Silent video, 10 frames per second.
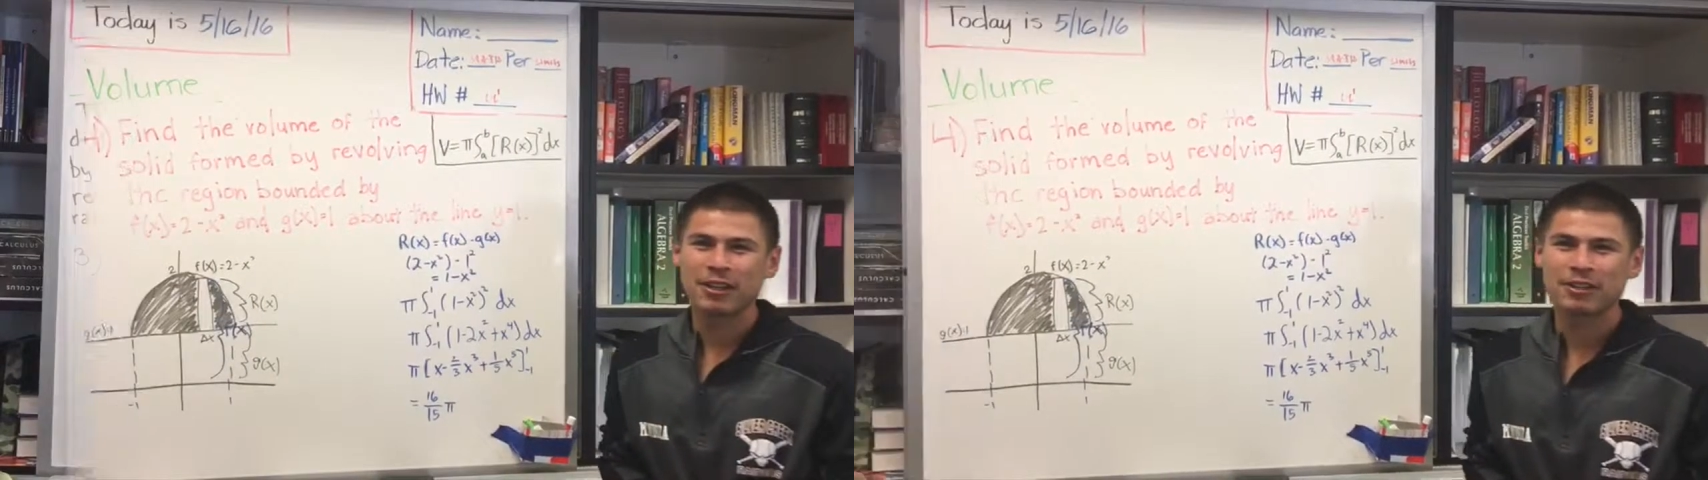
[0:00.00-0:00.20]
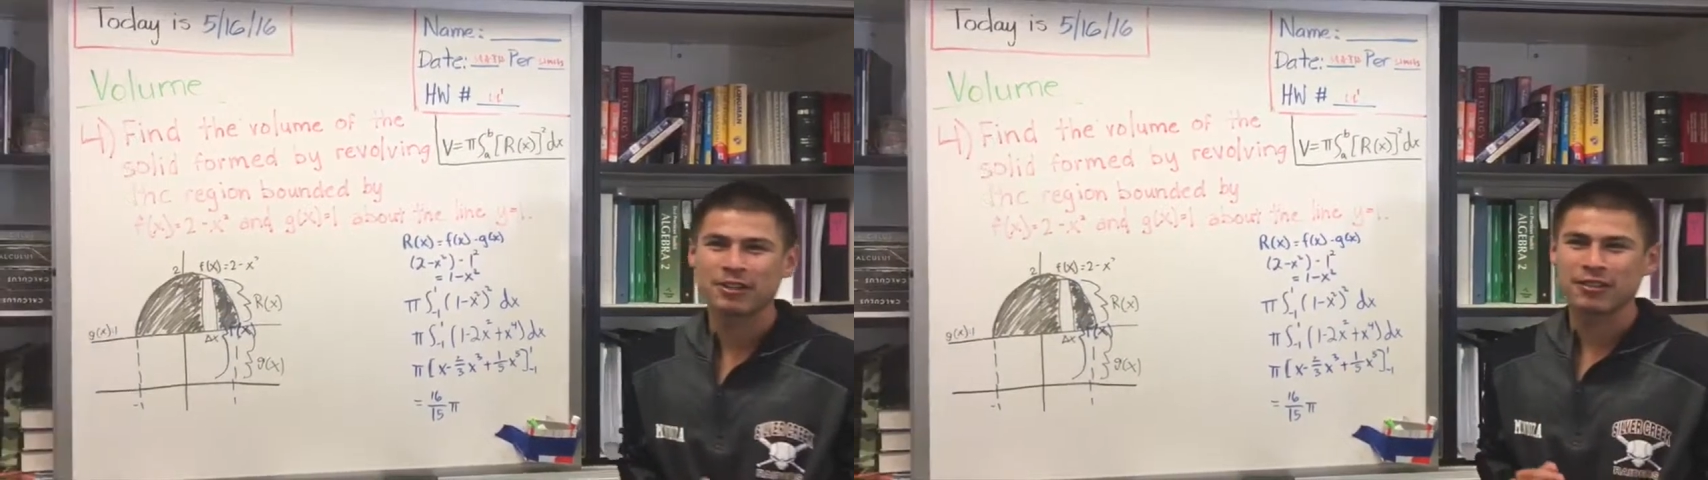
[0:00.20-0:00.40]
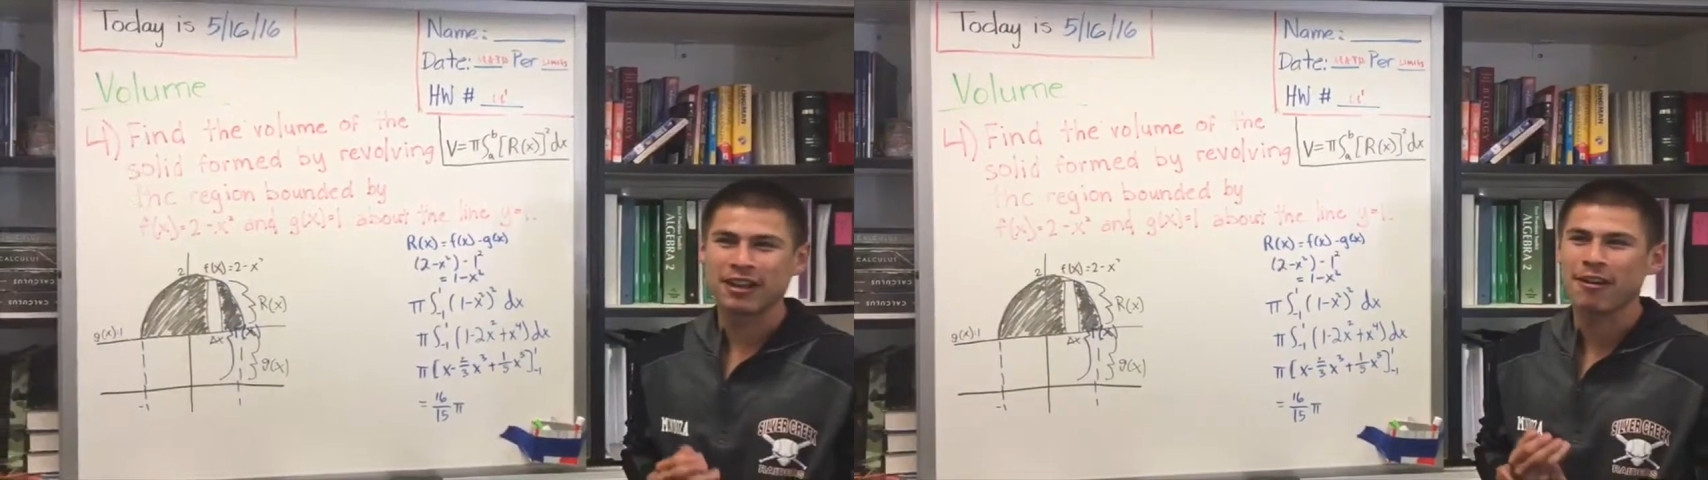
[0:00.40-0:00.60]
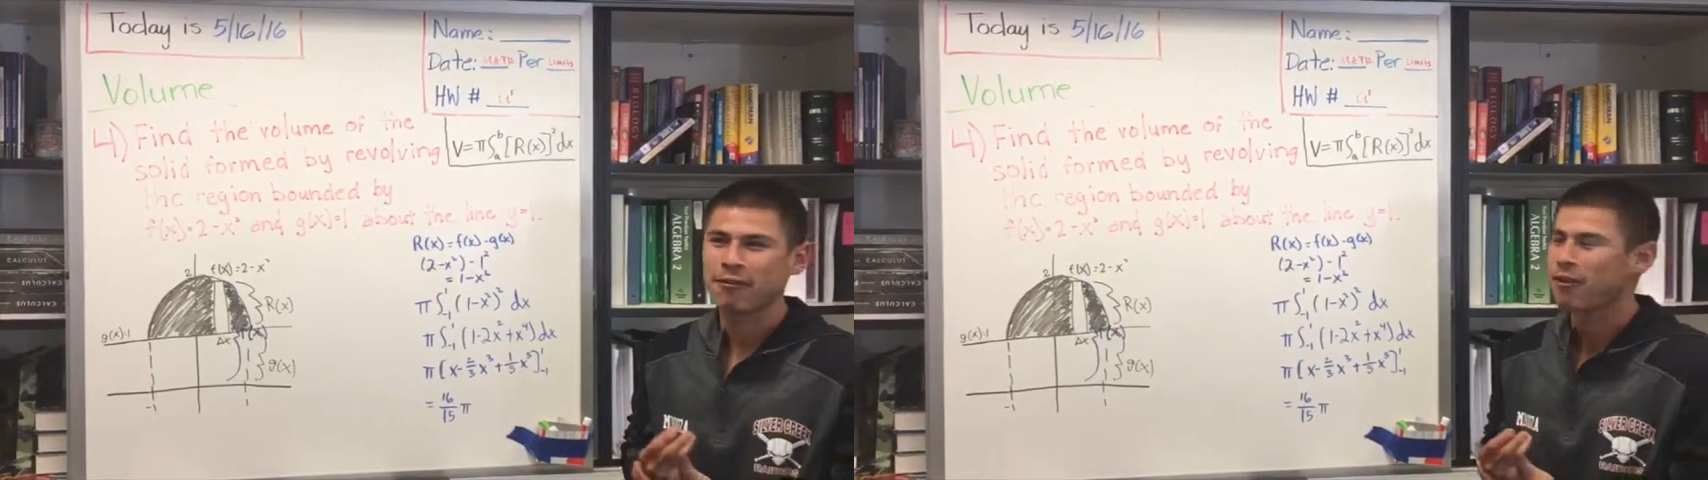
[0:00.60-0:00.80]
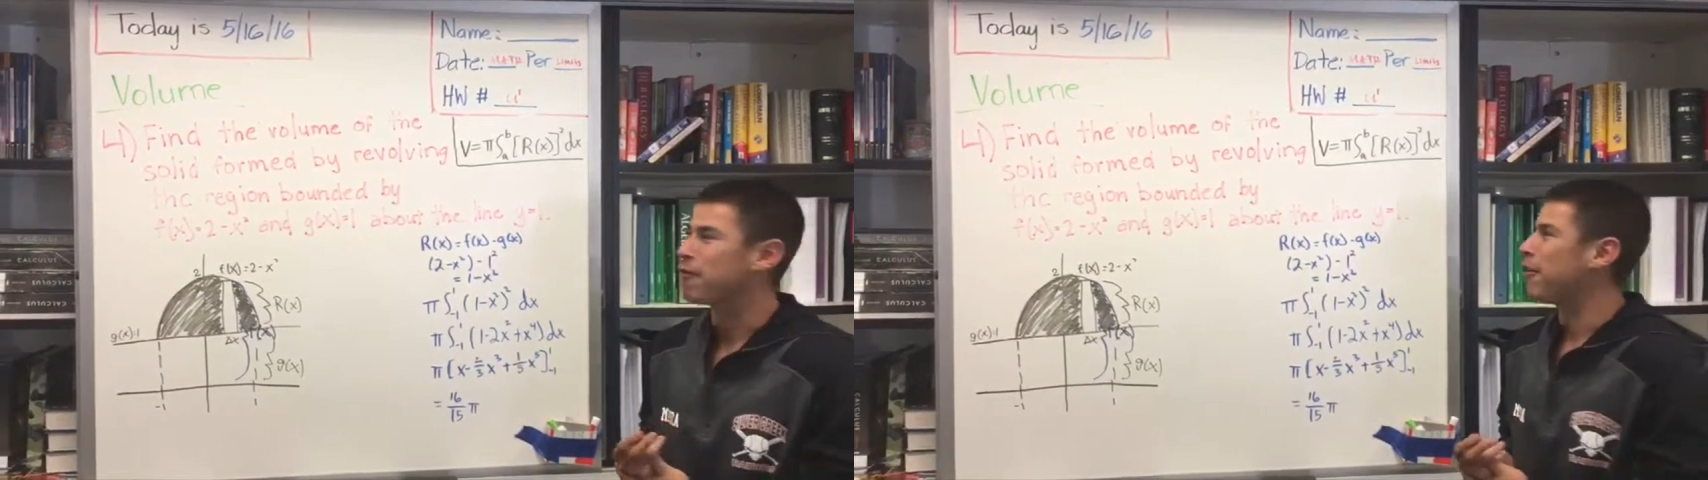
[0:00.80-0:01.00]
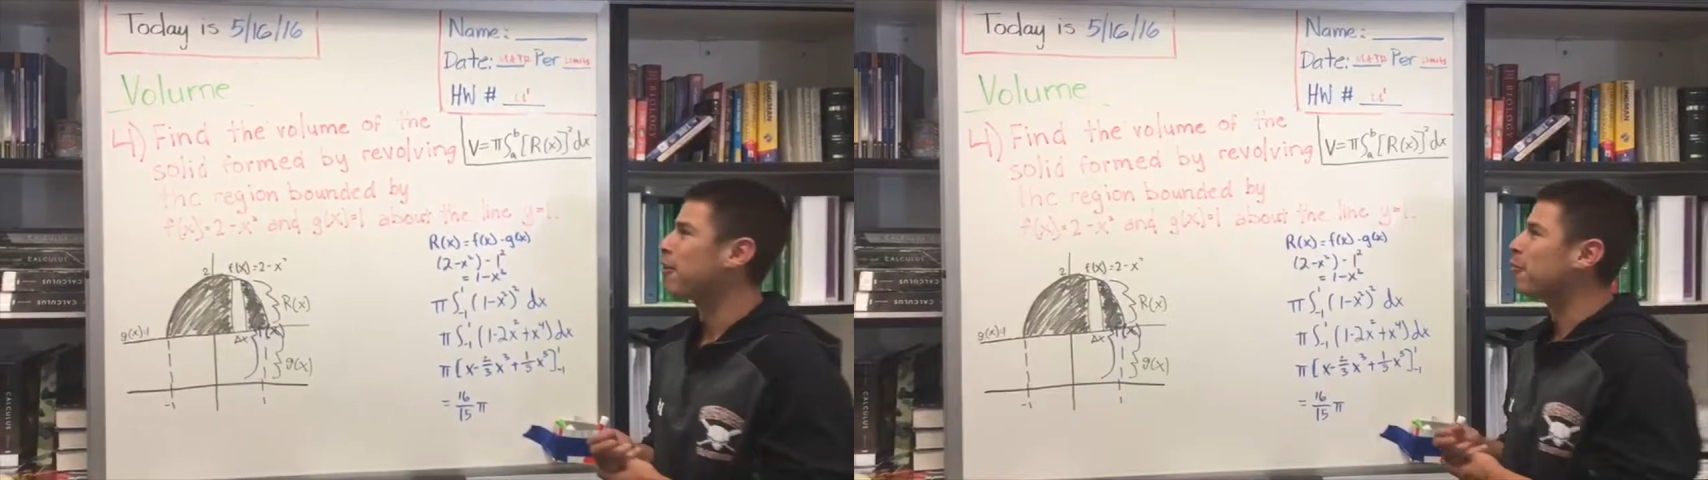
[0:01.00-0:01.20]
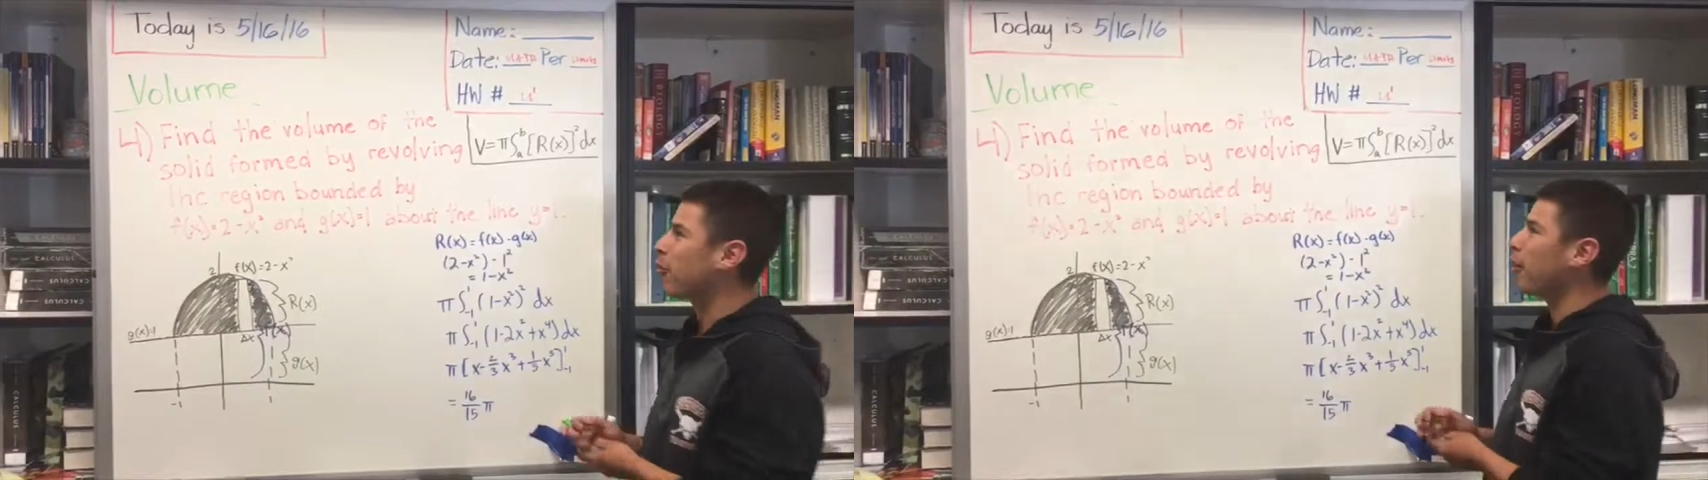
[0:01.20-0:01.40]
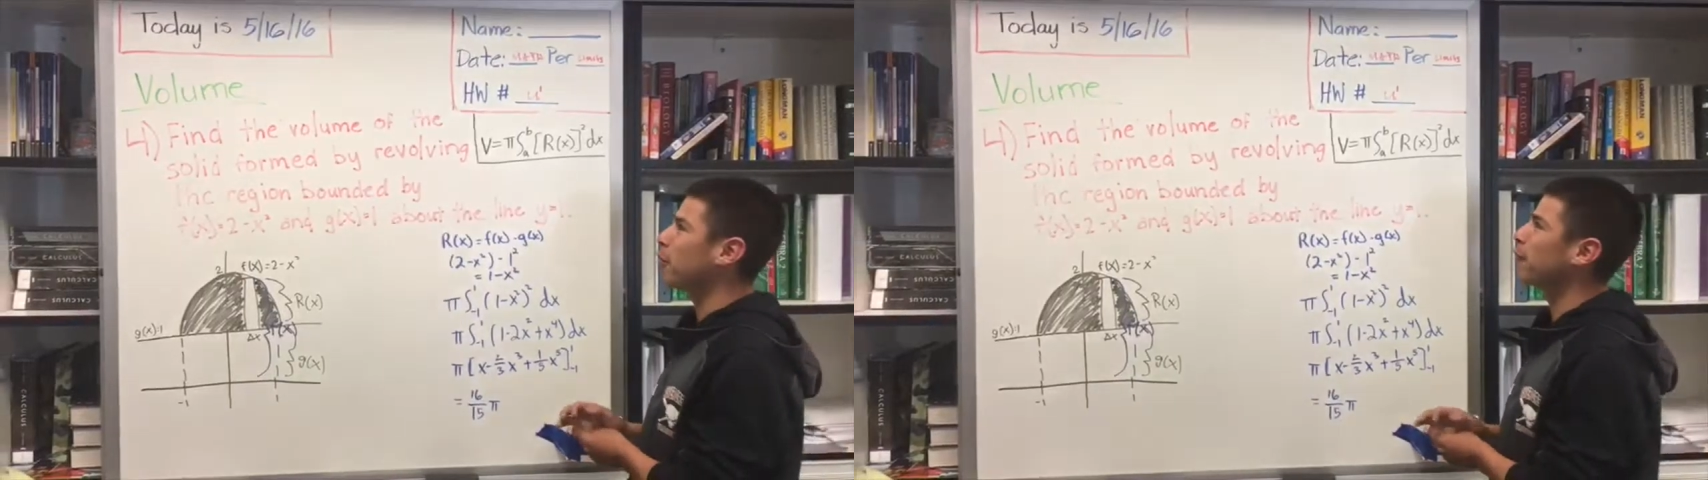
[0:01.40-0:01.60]
So now for our final
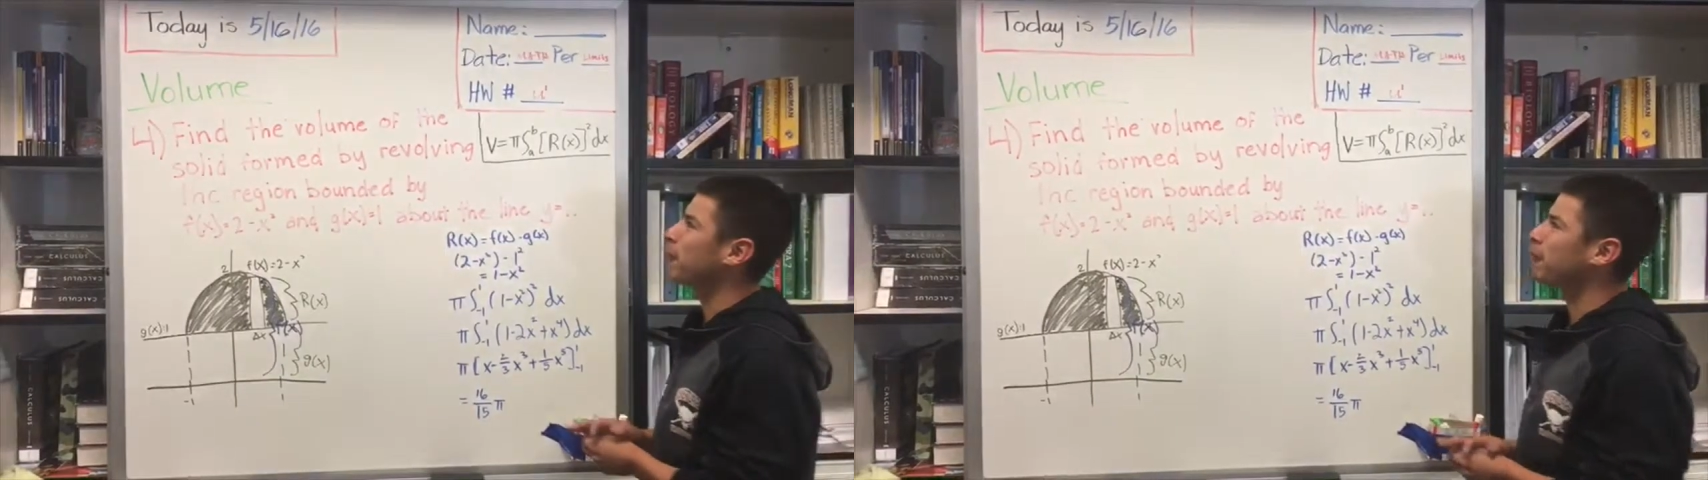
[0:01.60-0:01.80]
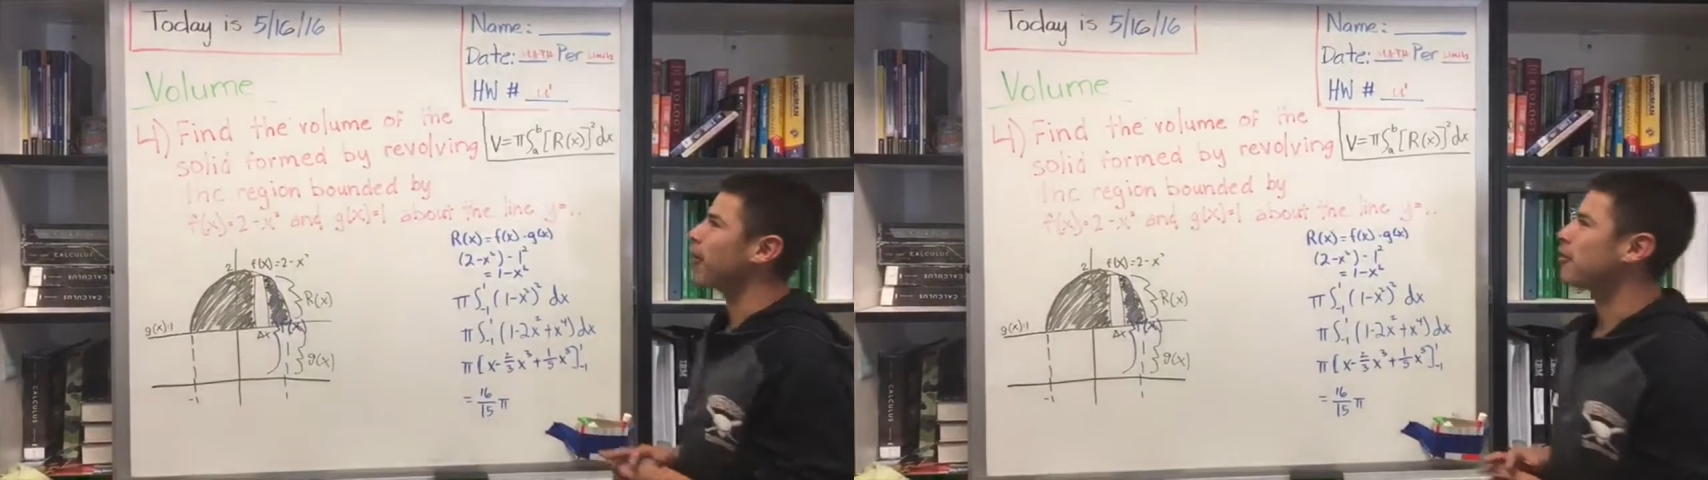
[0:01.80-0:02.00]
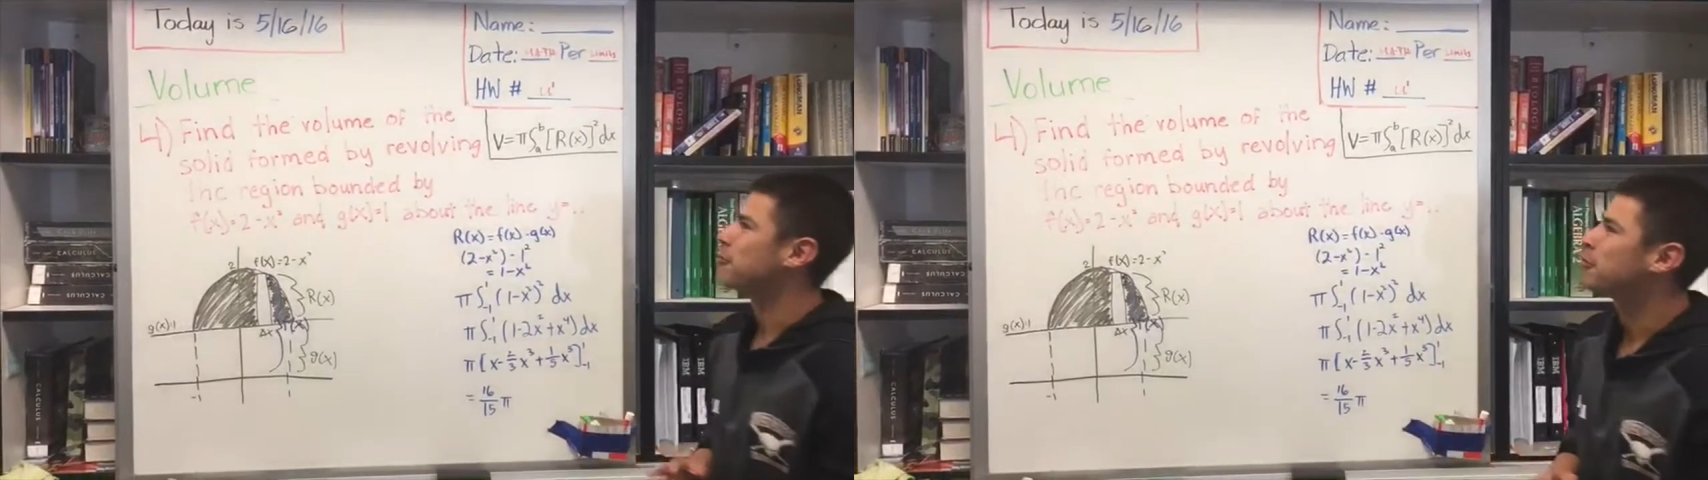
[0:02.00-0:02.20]
problem for volume,